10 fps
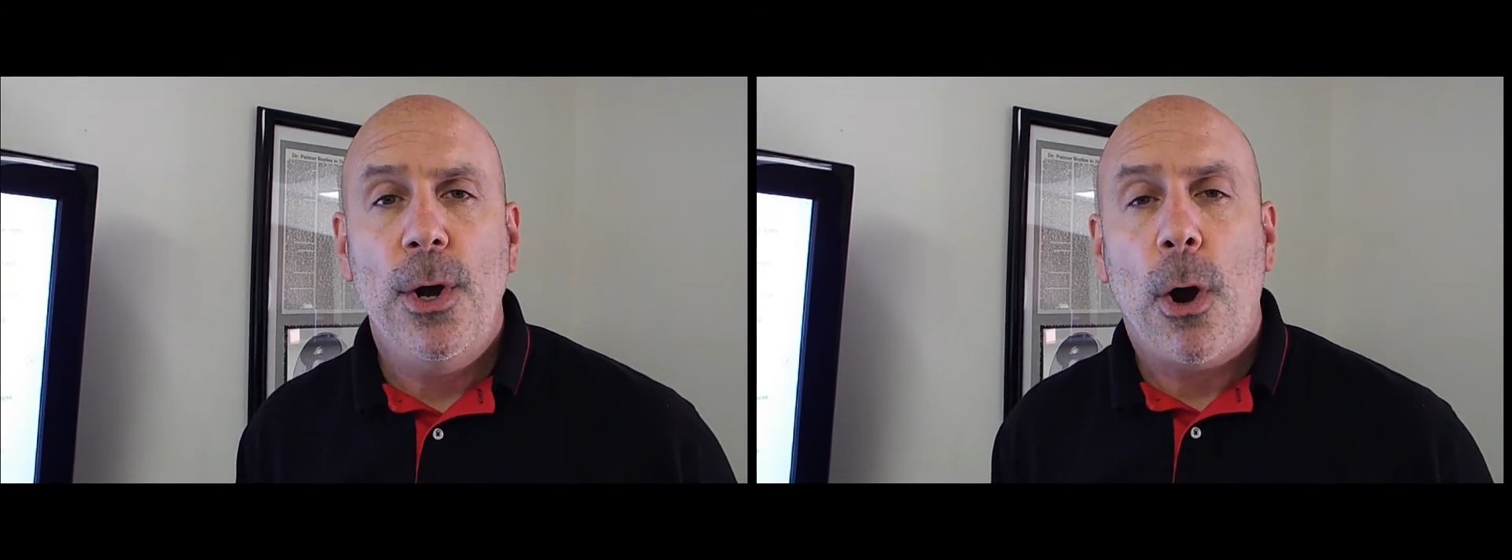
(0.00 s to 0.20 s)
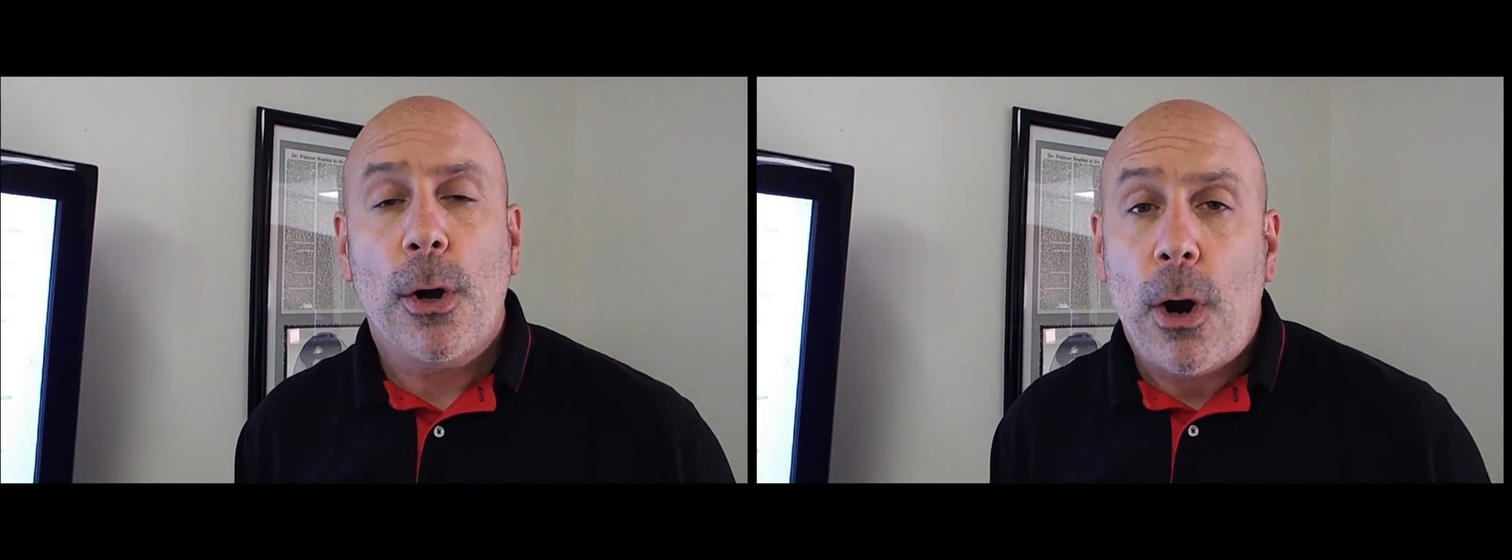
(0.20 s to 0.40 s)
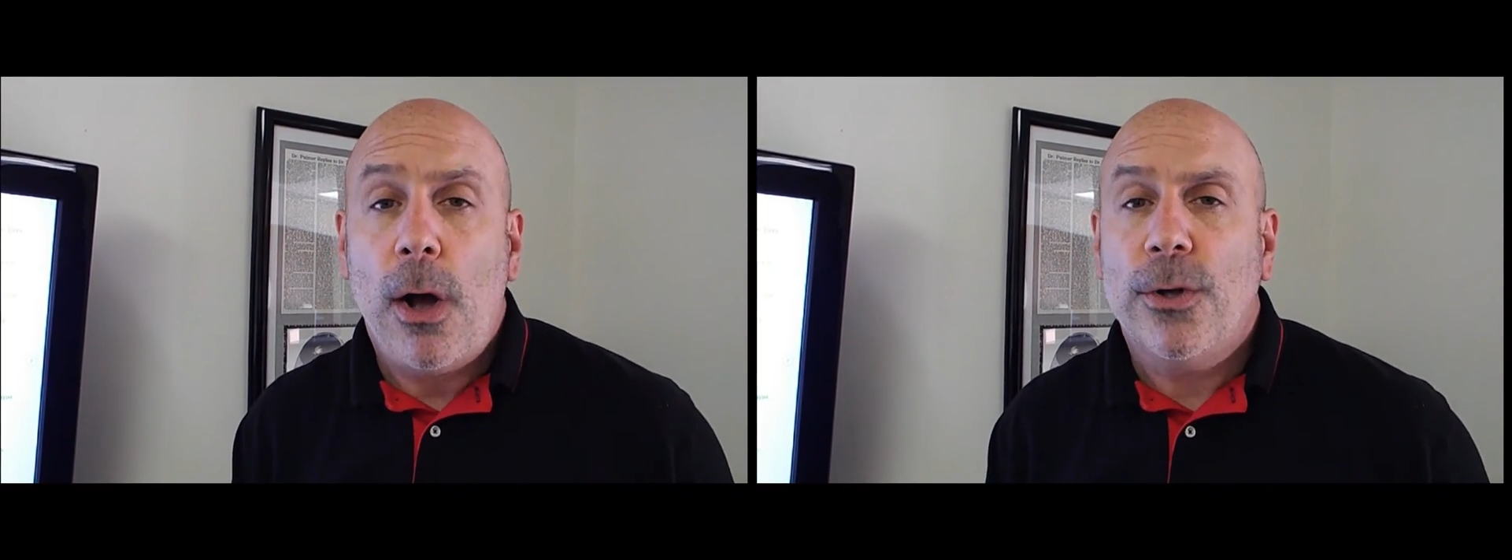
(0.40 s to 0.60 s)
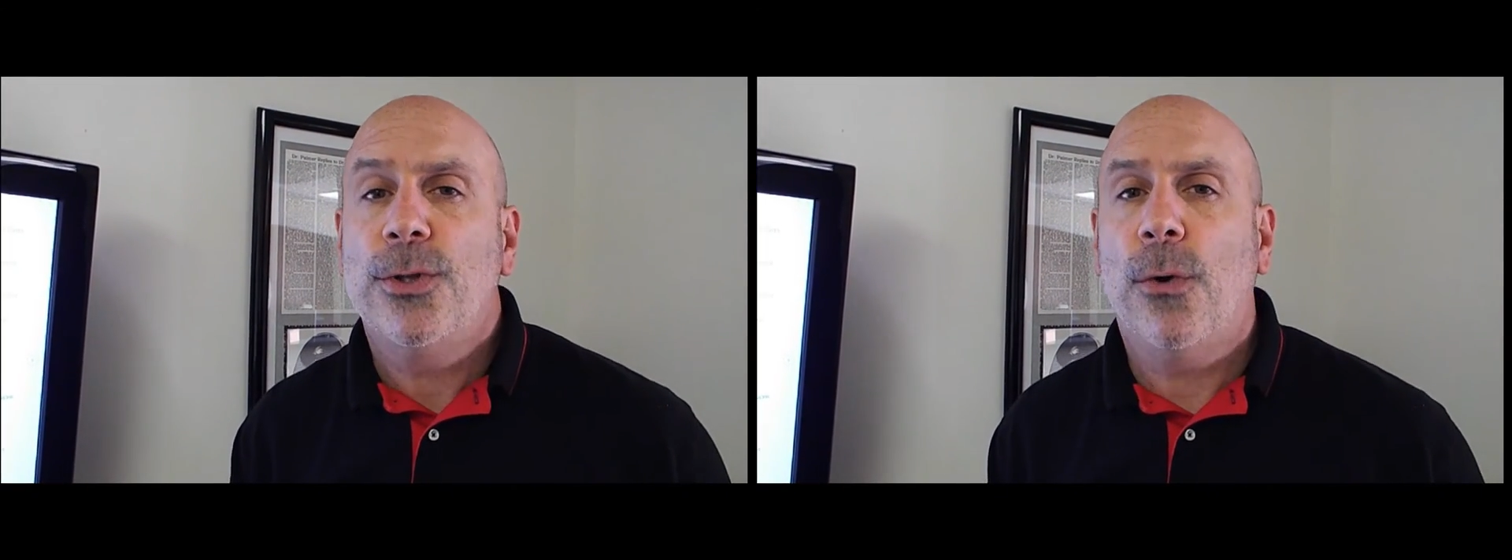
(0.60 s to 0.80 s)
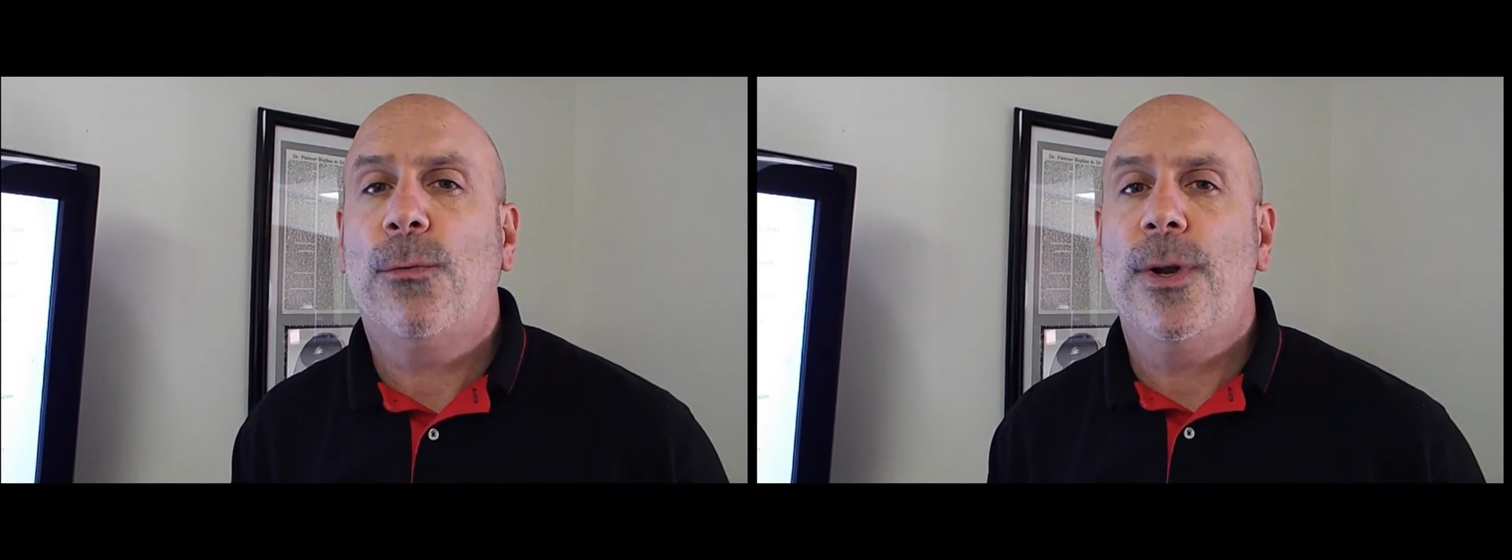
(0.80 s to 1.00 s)
or call a
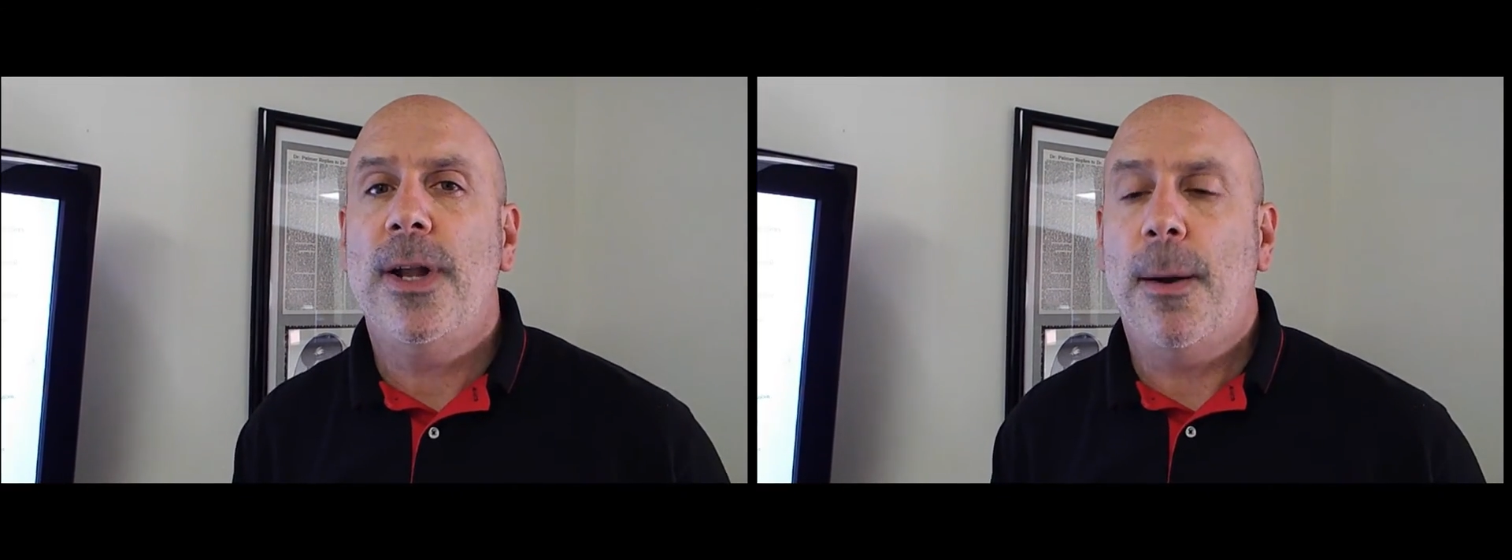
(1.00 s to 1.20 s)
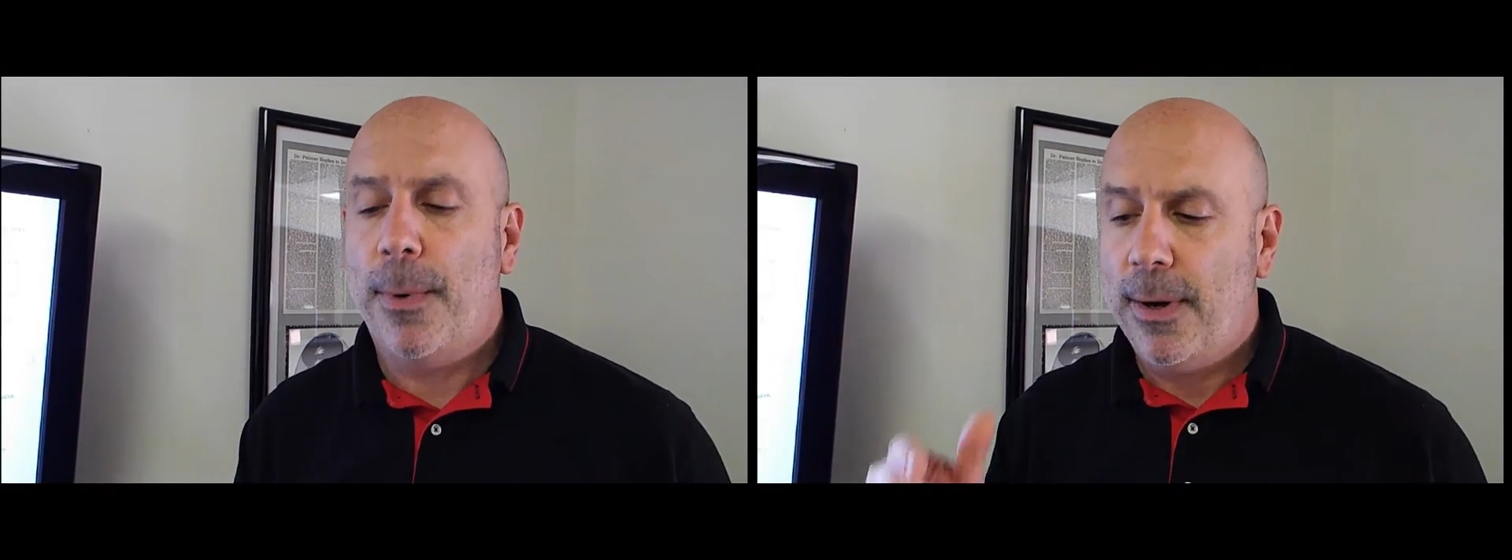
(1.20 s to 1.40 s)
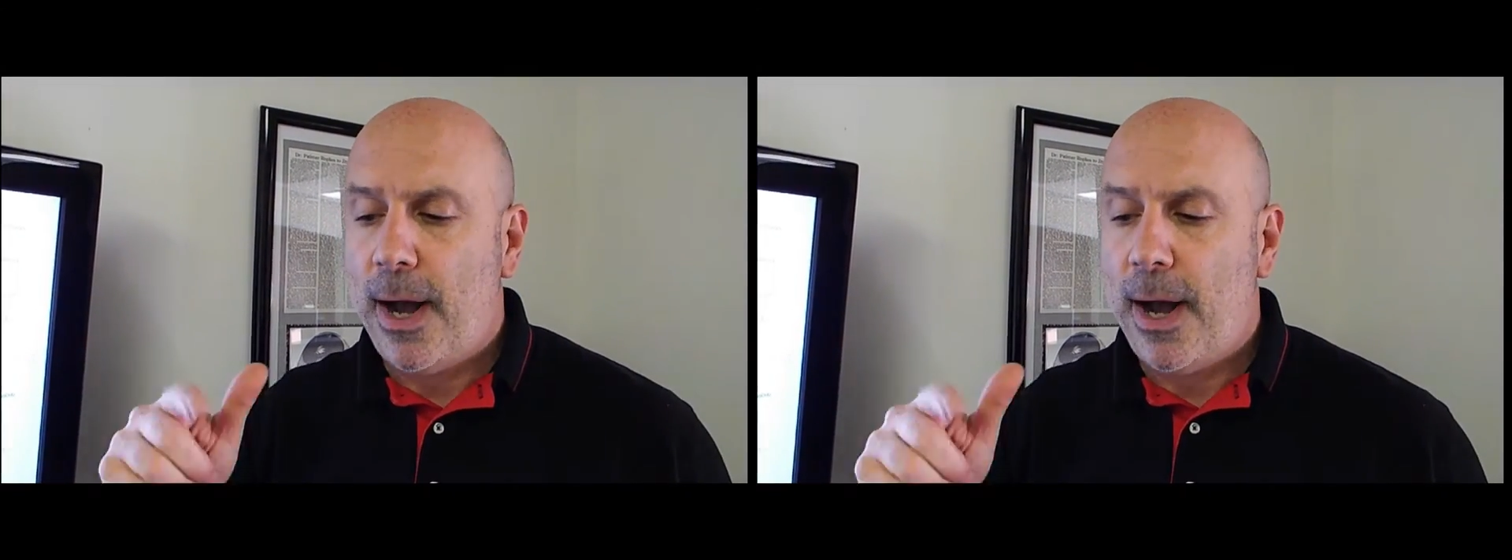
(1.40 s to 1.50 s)
toll-free number.